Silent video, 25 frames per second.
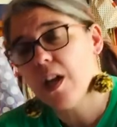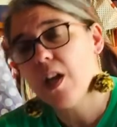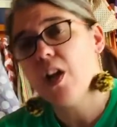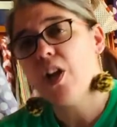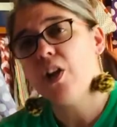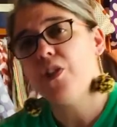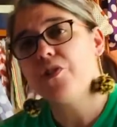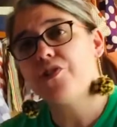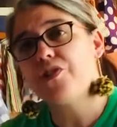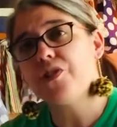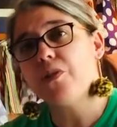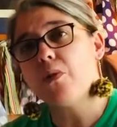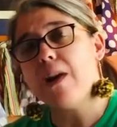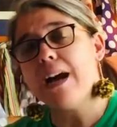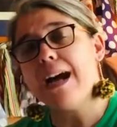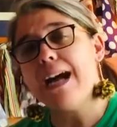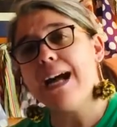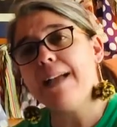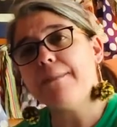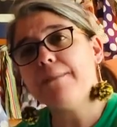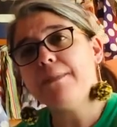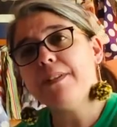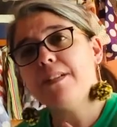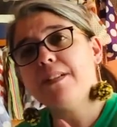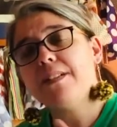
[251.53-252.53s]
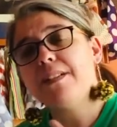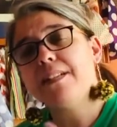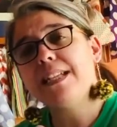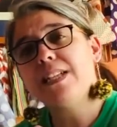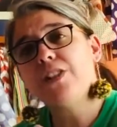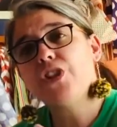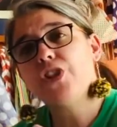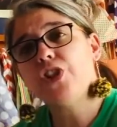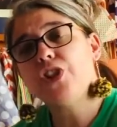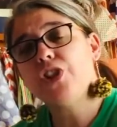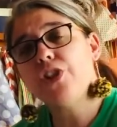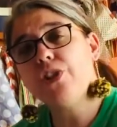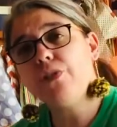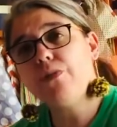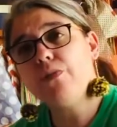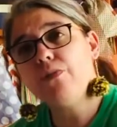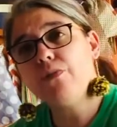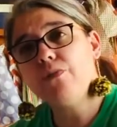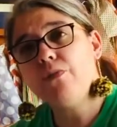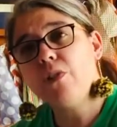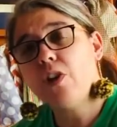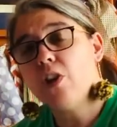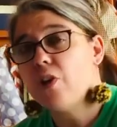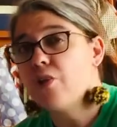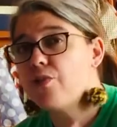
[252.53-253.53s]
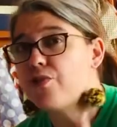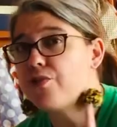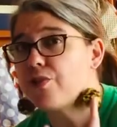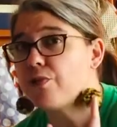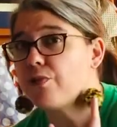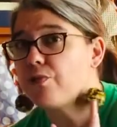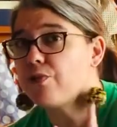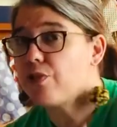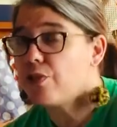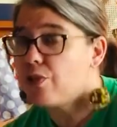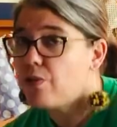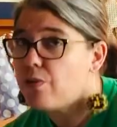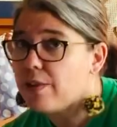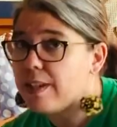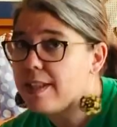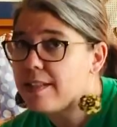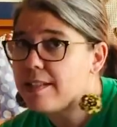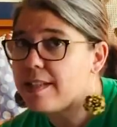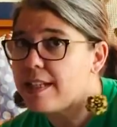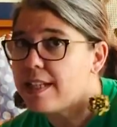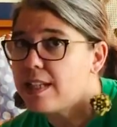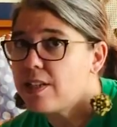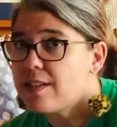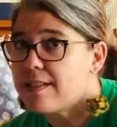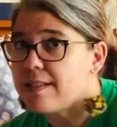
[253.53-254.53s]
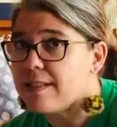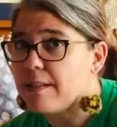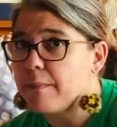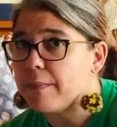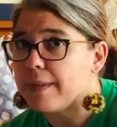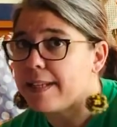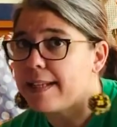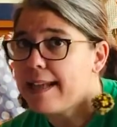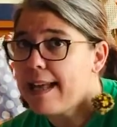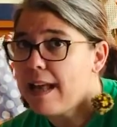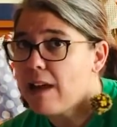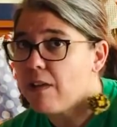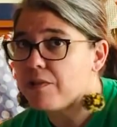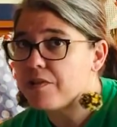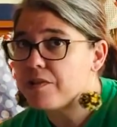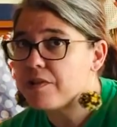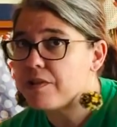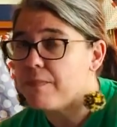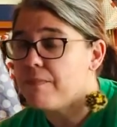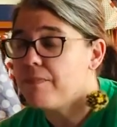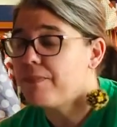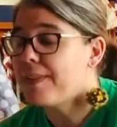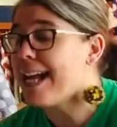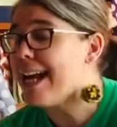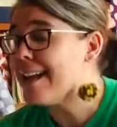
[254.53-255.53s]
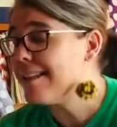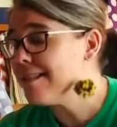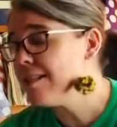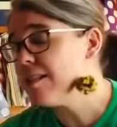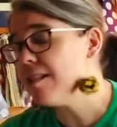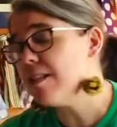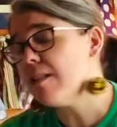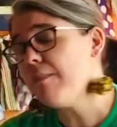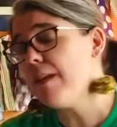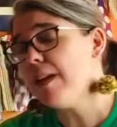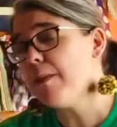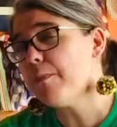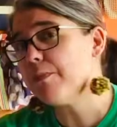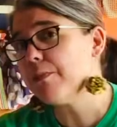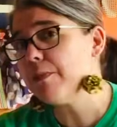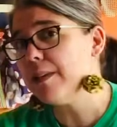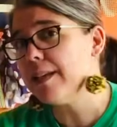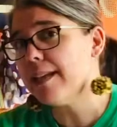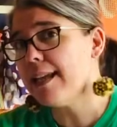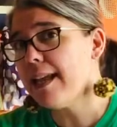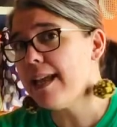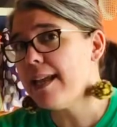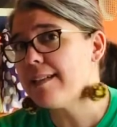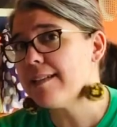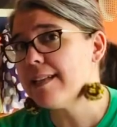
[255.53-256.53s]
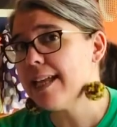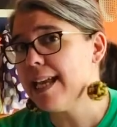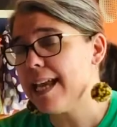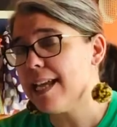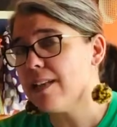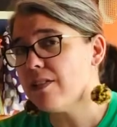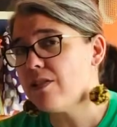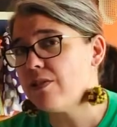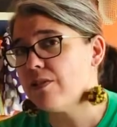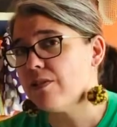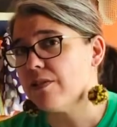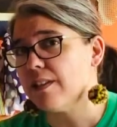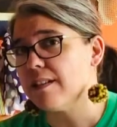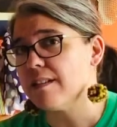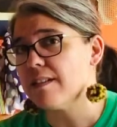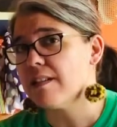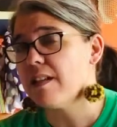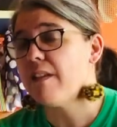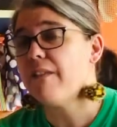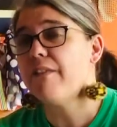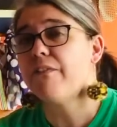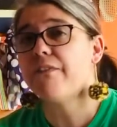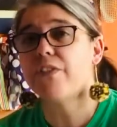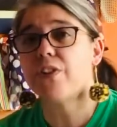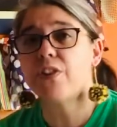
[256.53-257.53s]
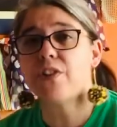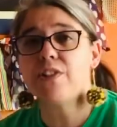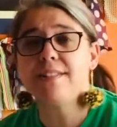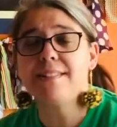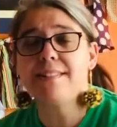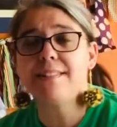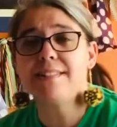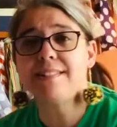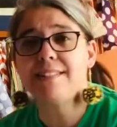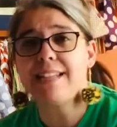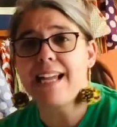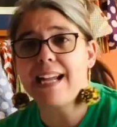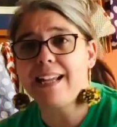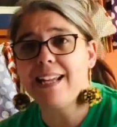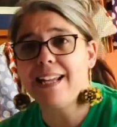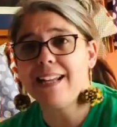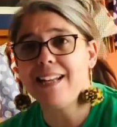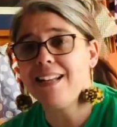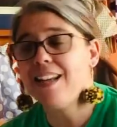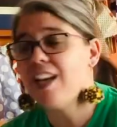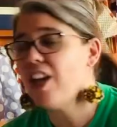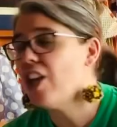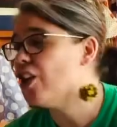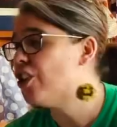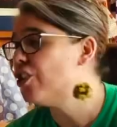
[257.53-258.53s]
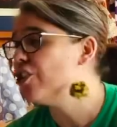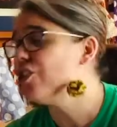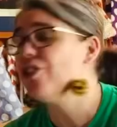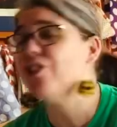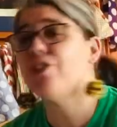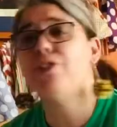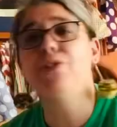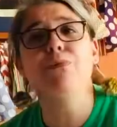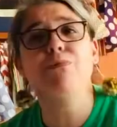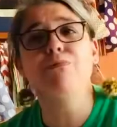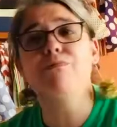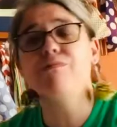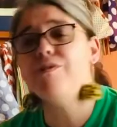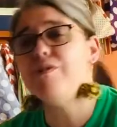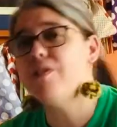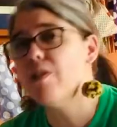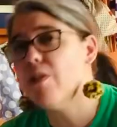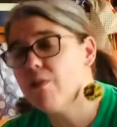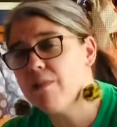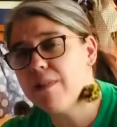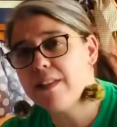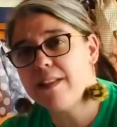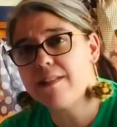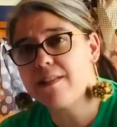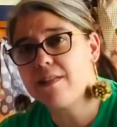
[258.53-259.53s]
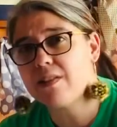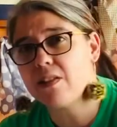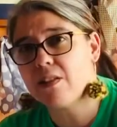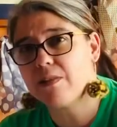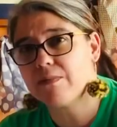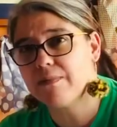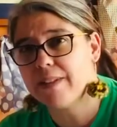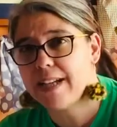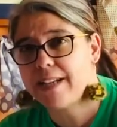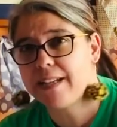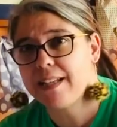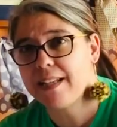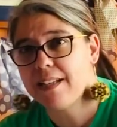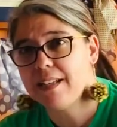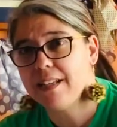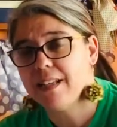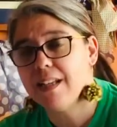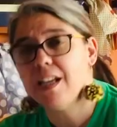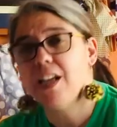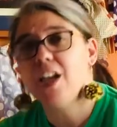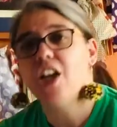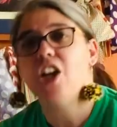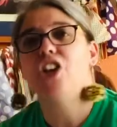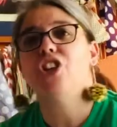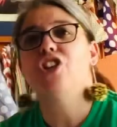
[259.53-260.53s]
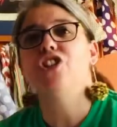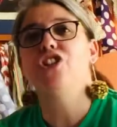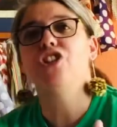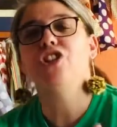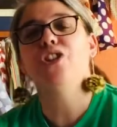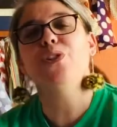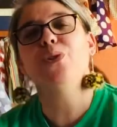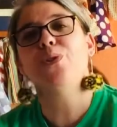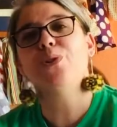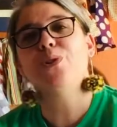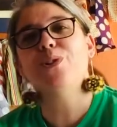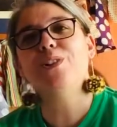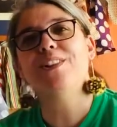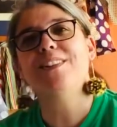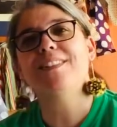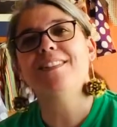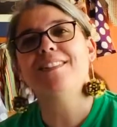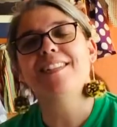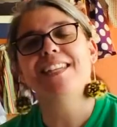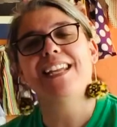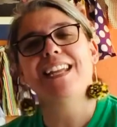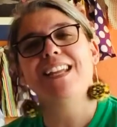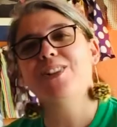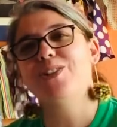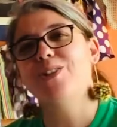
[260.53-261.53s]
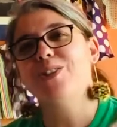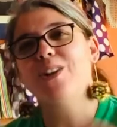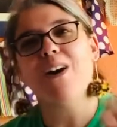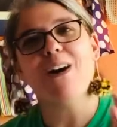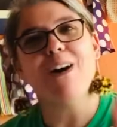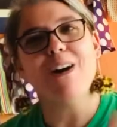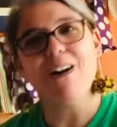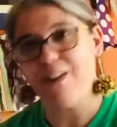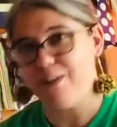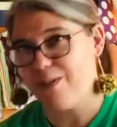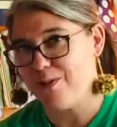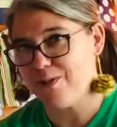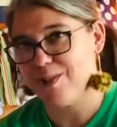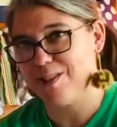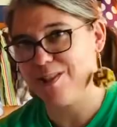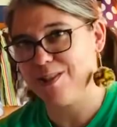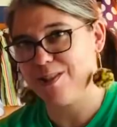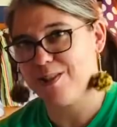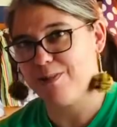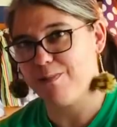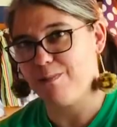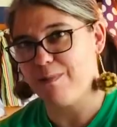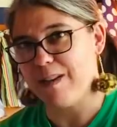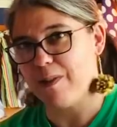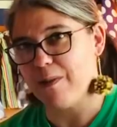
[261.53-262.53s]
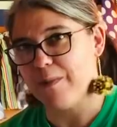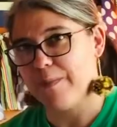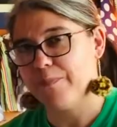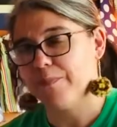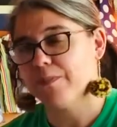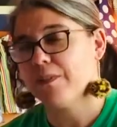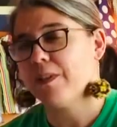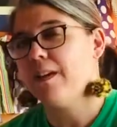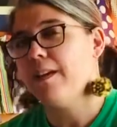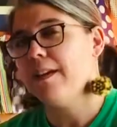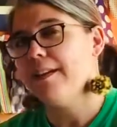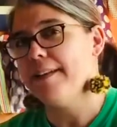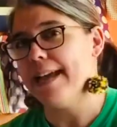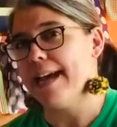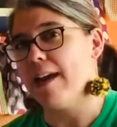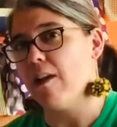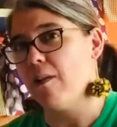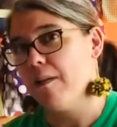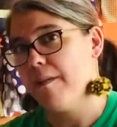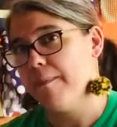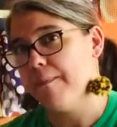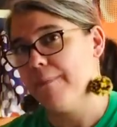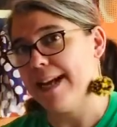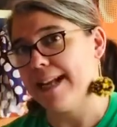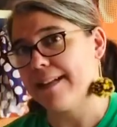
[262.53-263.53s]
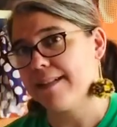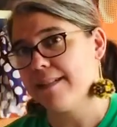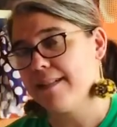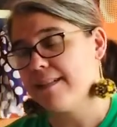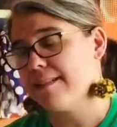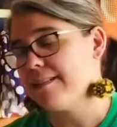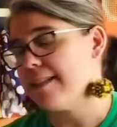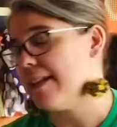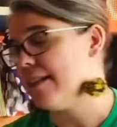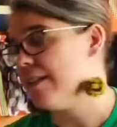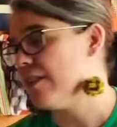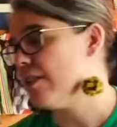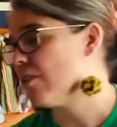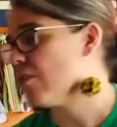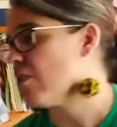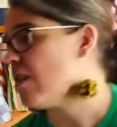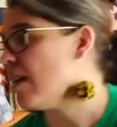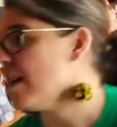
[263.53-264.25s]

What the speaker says: So I'm going to teach you so you can teach somebody else. That's to my pre-K and K students. First and second, you know this already. You are going to teach others as well. Now, back to the sign of the cross.